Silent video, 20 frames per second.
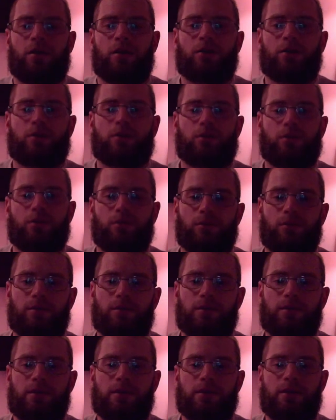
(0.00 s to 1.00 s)
So what
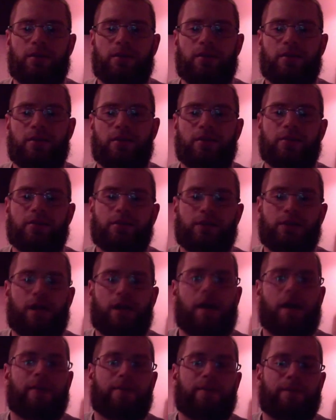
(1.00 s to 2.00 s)
they did, the
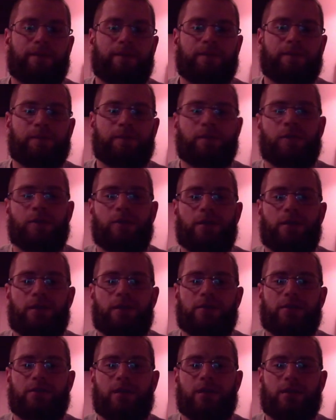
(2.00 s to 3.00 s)
design. So they
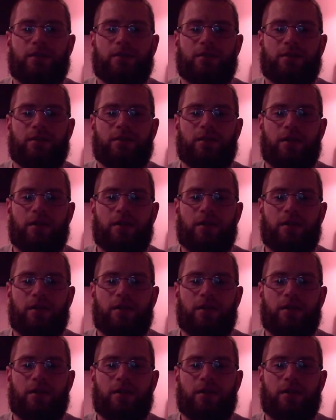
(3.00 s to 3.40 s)
assessed